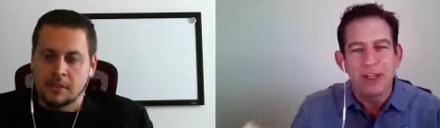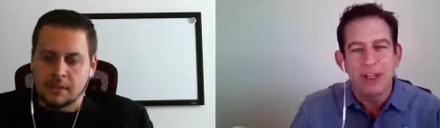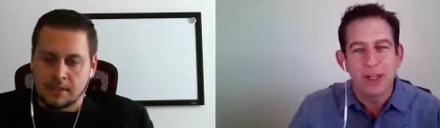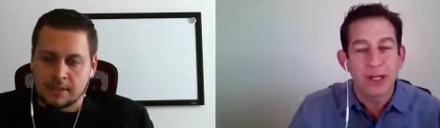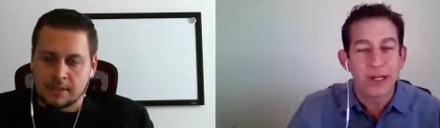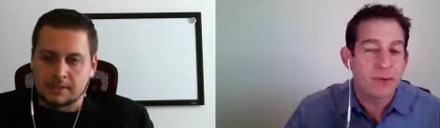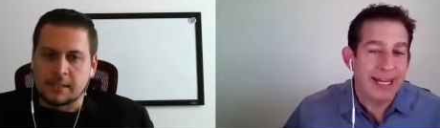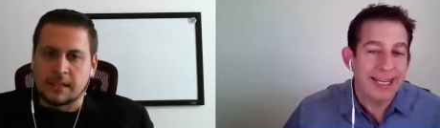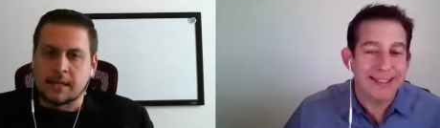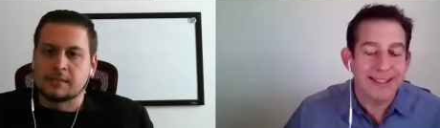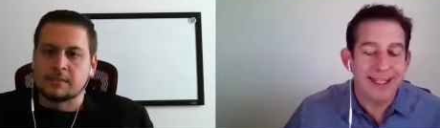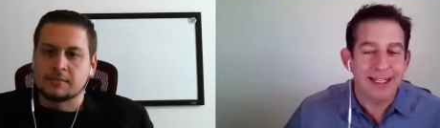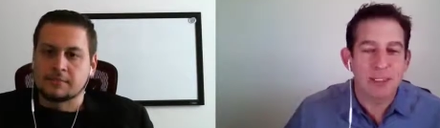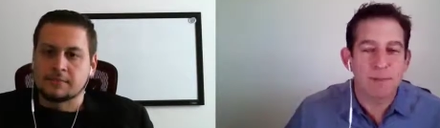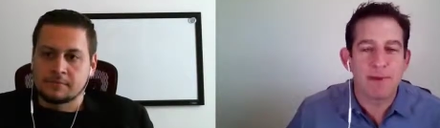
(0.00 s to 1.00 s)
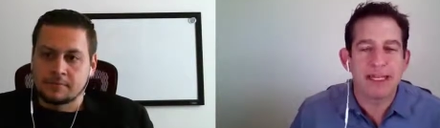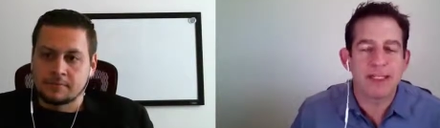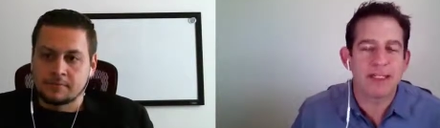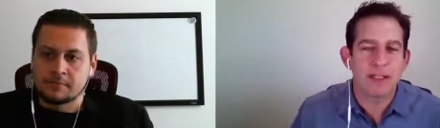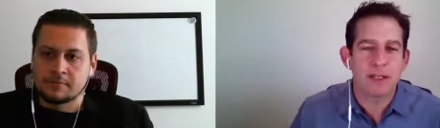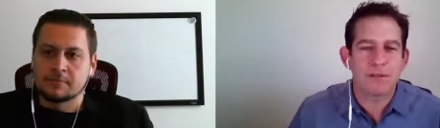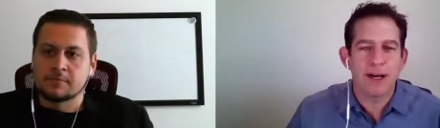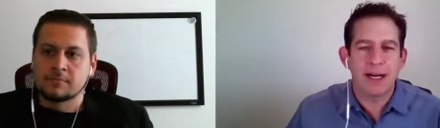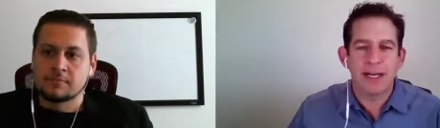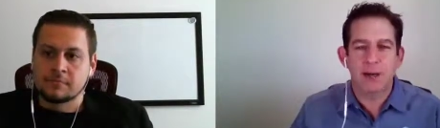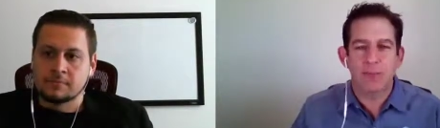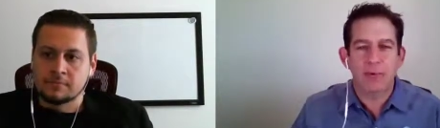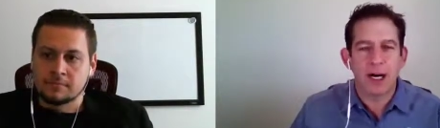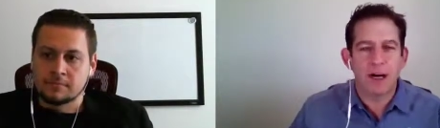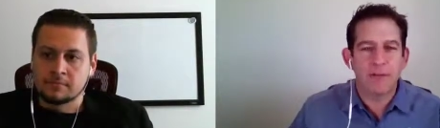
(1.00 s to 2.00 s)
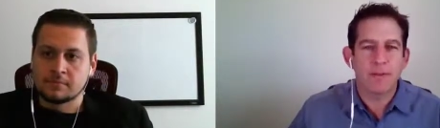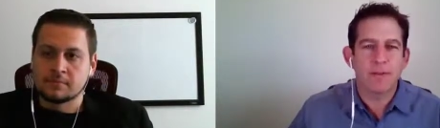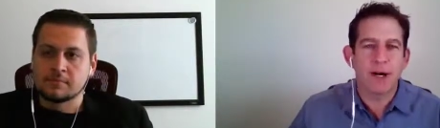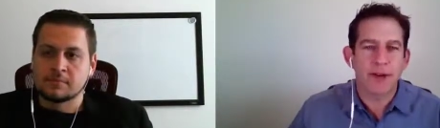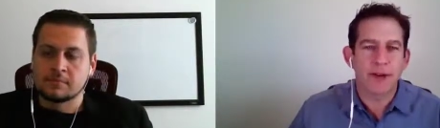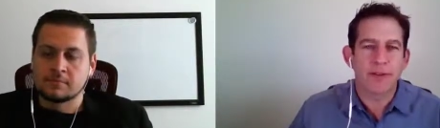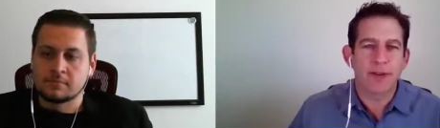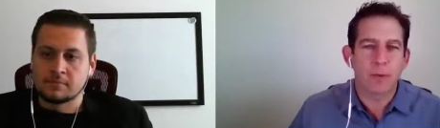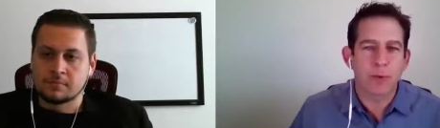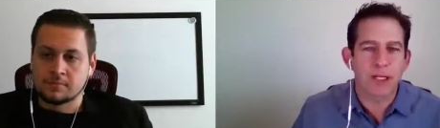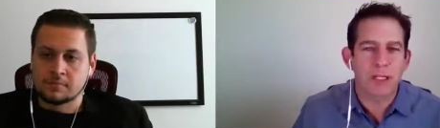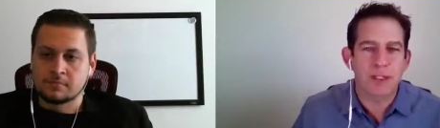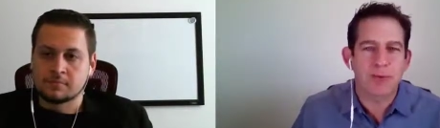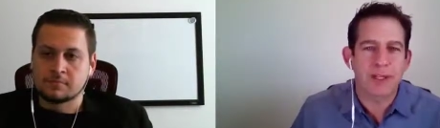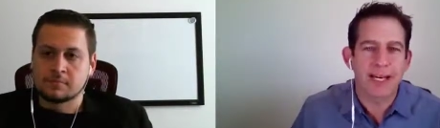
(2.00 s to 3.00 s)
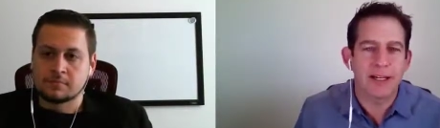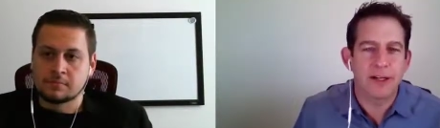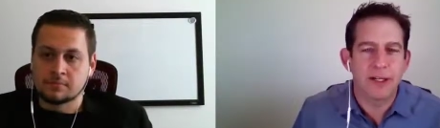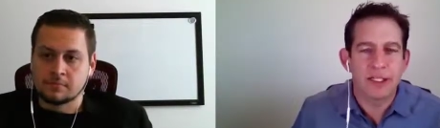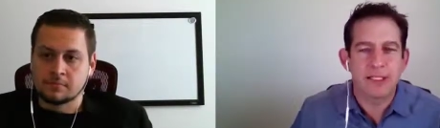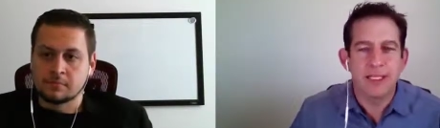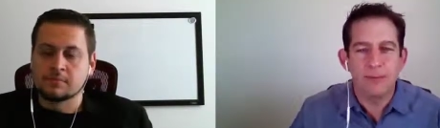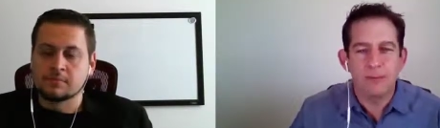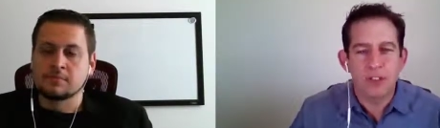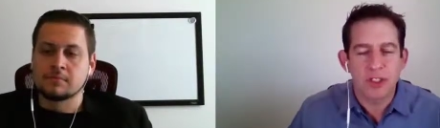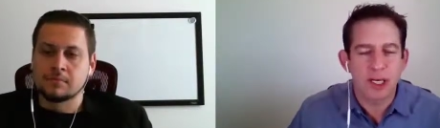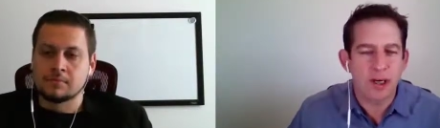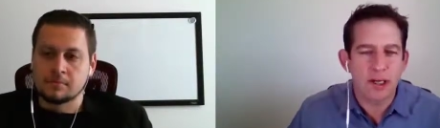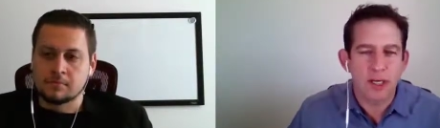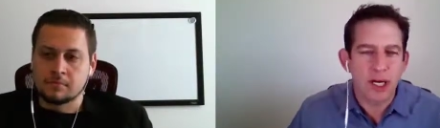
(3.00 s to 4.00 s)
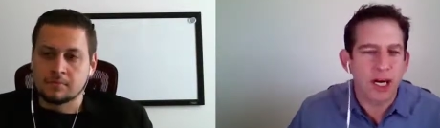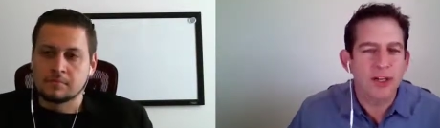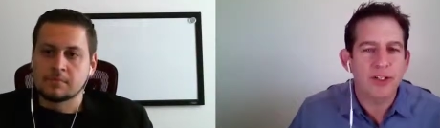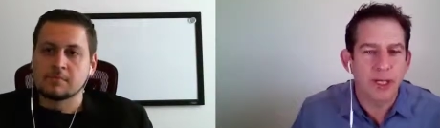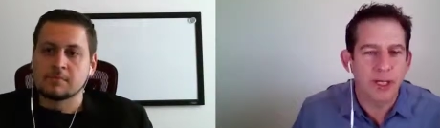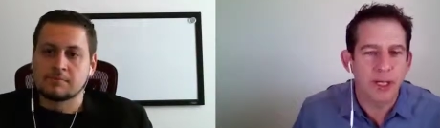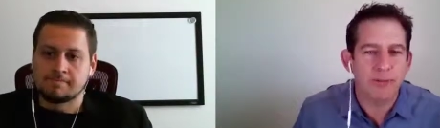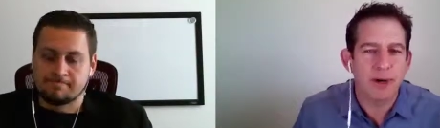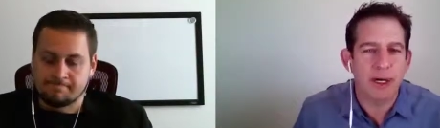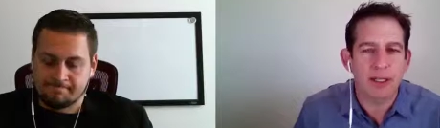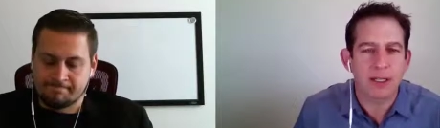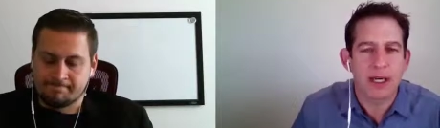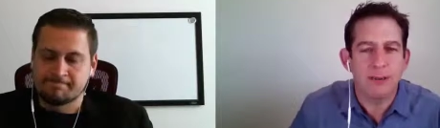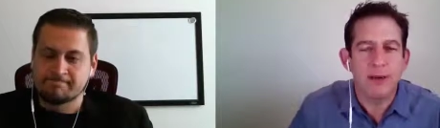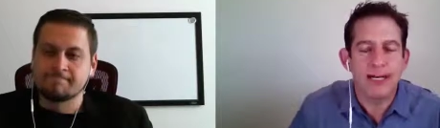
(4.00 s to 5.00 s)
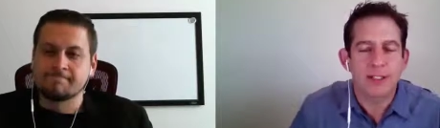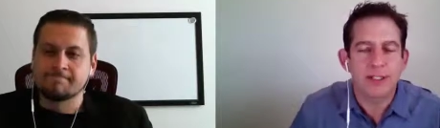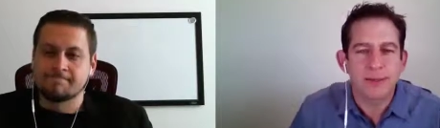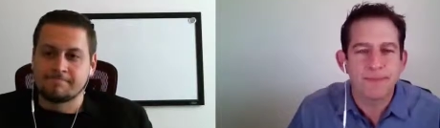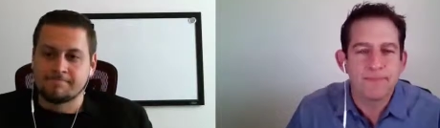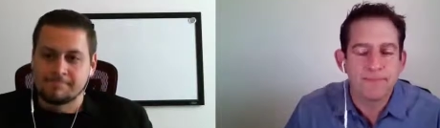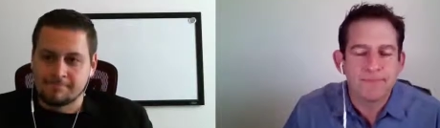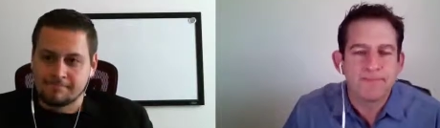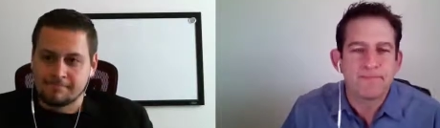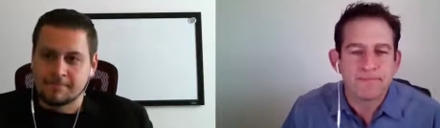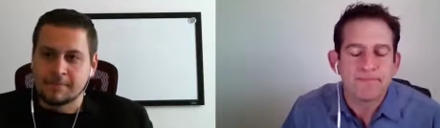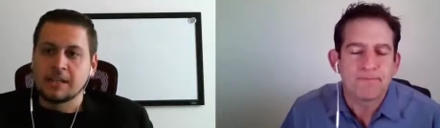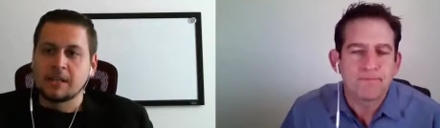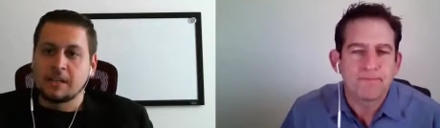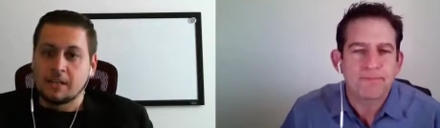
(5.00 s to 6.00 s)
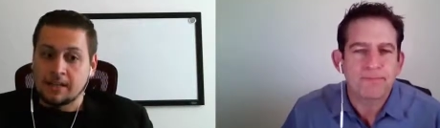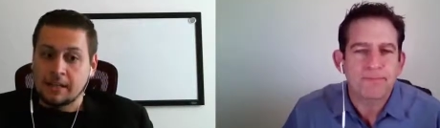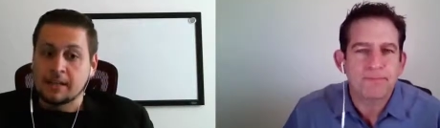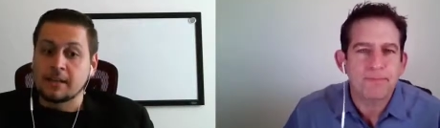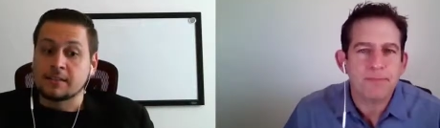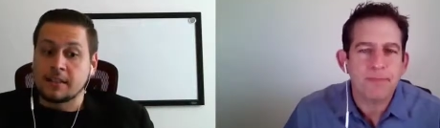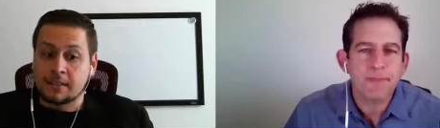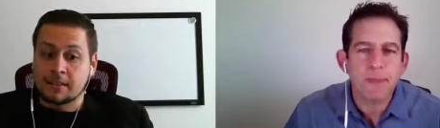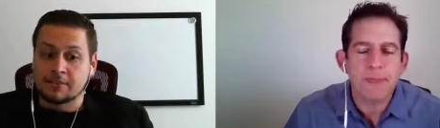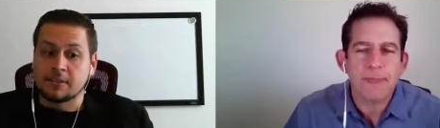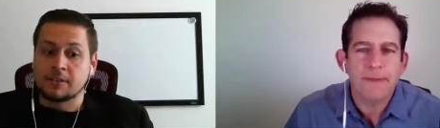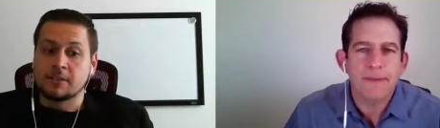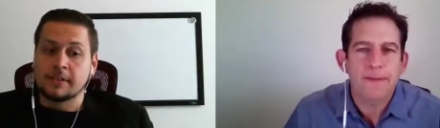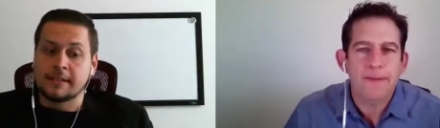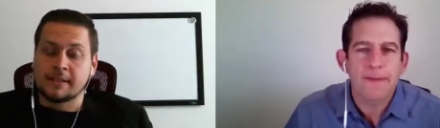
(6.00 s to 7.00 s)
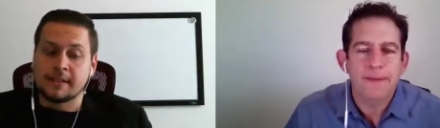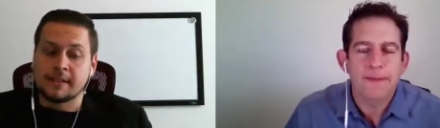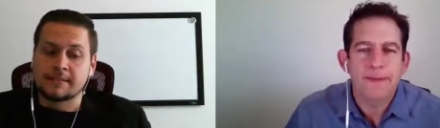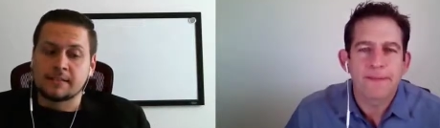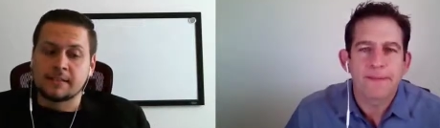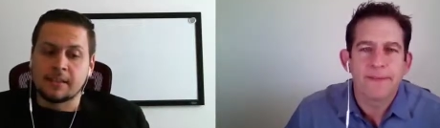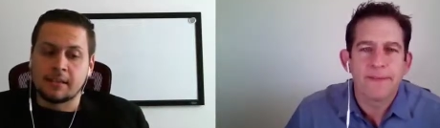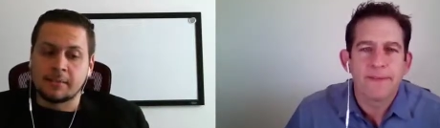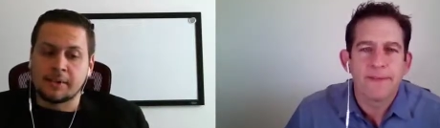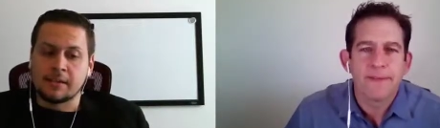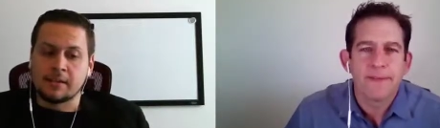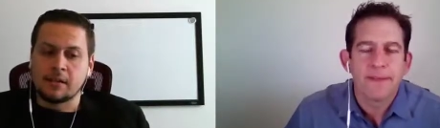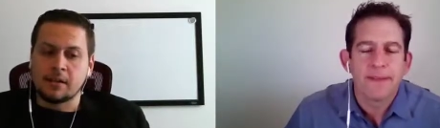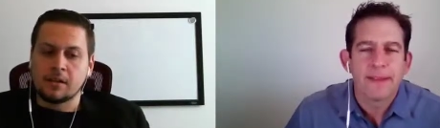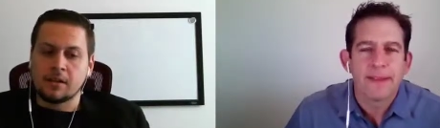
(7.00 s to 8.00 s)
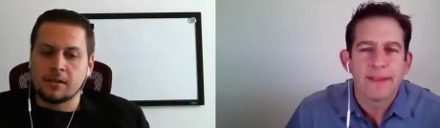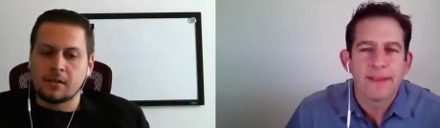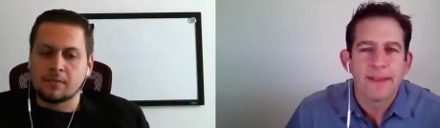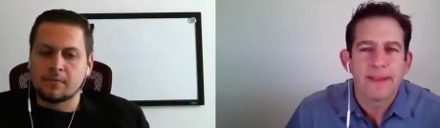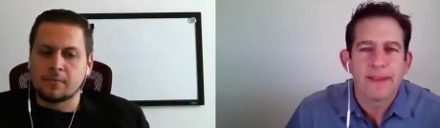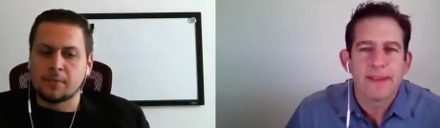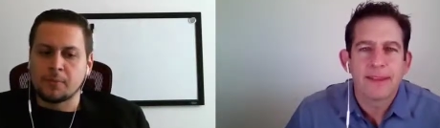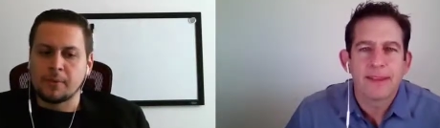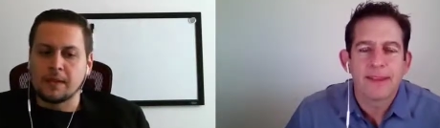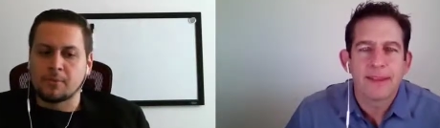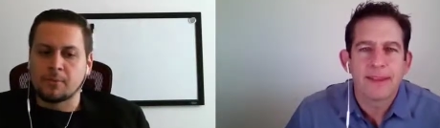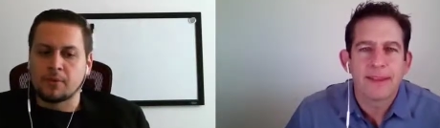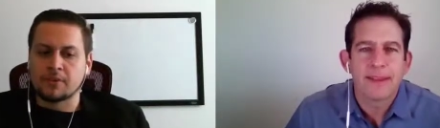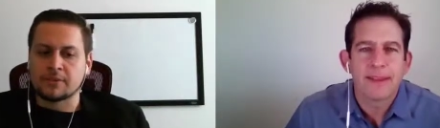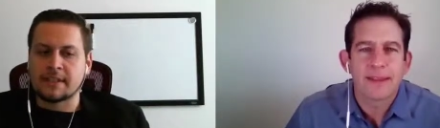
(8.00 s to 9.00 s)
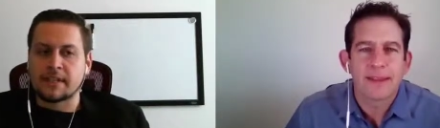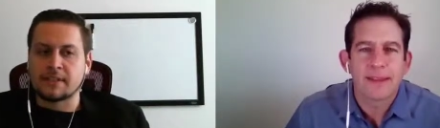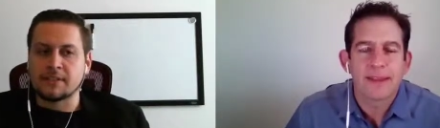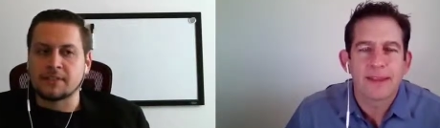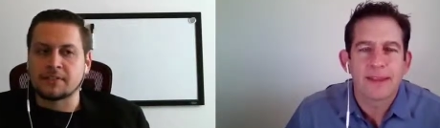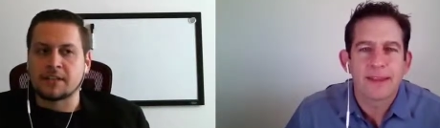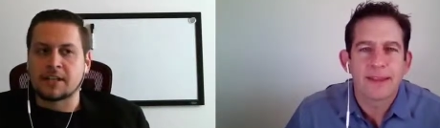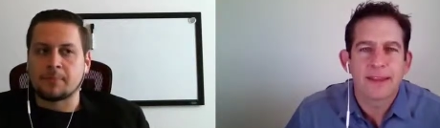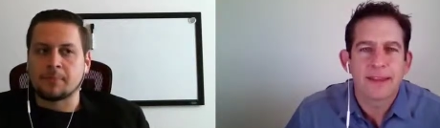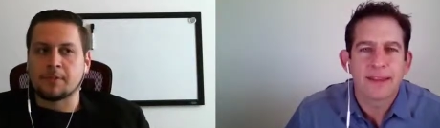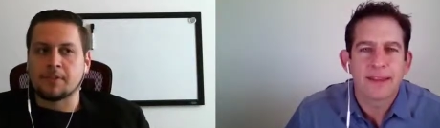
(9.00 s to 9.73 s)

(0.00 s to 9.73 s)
Speaker 1: and you're creating that space and you're finding a profit model that works for that or a team sharing cost sharing model i imagine
Speaker 2: yeah absolutely and that's i mean for me it boils down to there's a couple